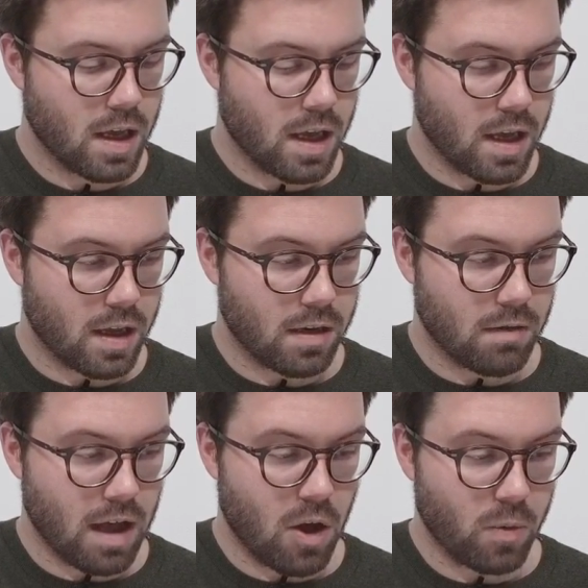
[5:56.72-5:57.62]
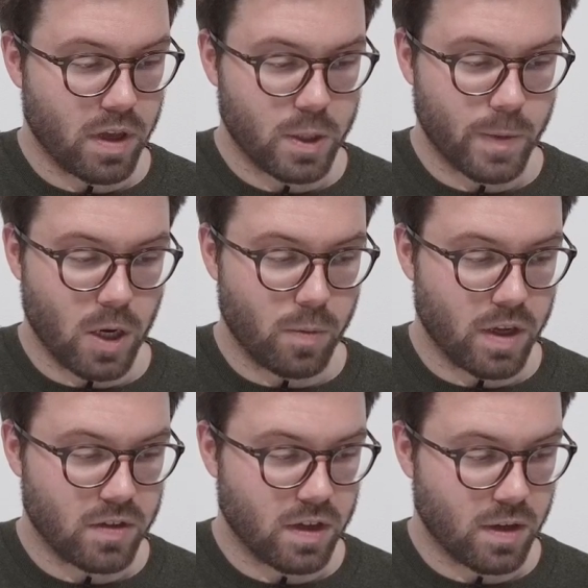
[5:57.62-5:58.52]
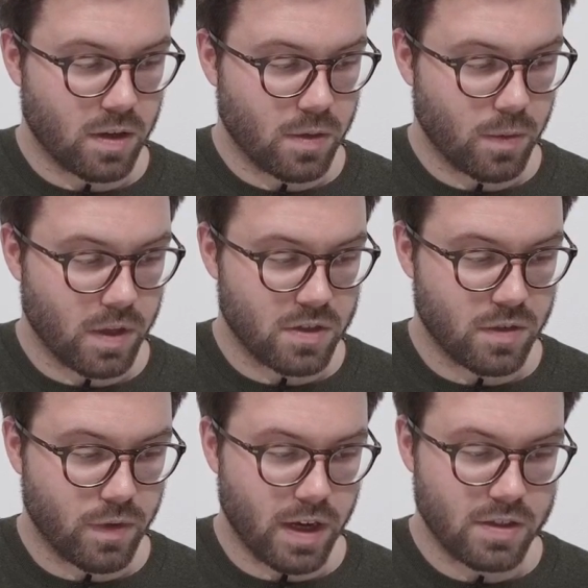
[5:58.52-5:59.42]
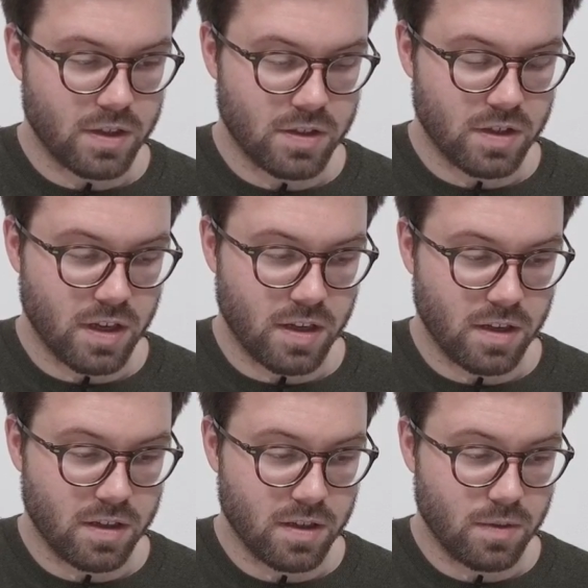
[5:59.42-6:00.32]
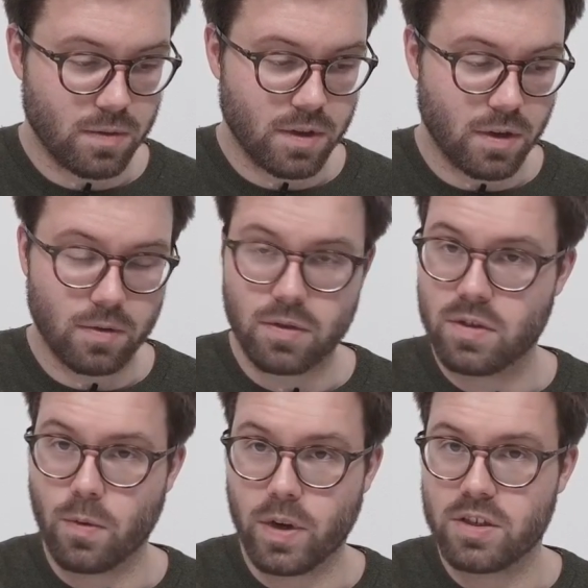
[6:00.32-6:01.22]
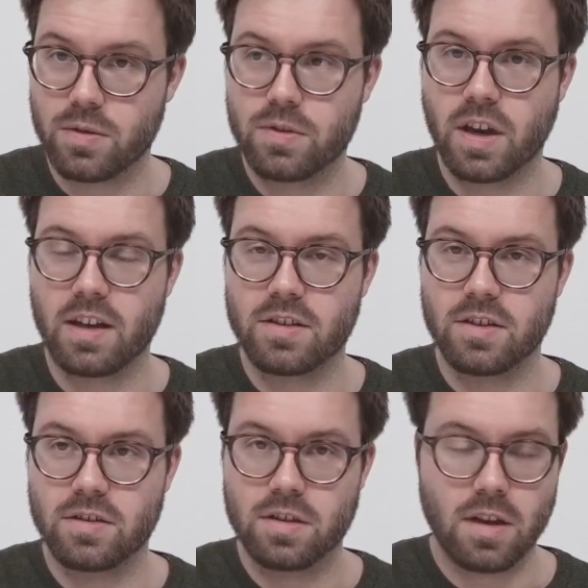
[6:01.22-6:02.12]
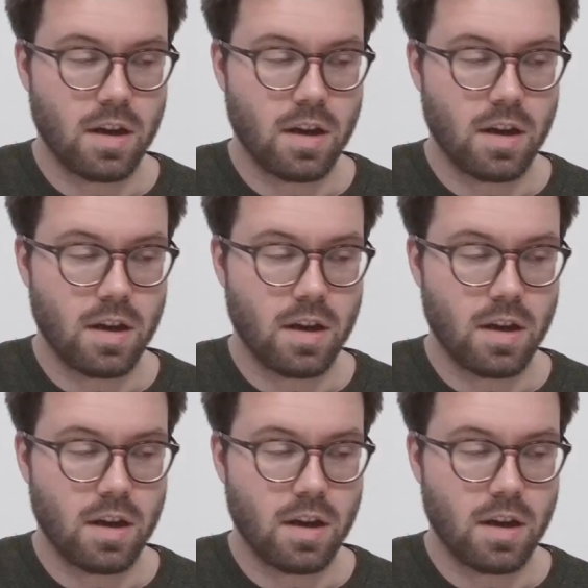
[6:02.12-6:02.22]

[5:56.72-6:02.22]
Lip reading: And I'll be experimenting with this device and to see which use cases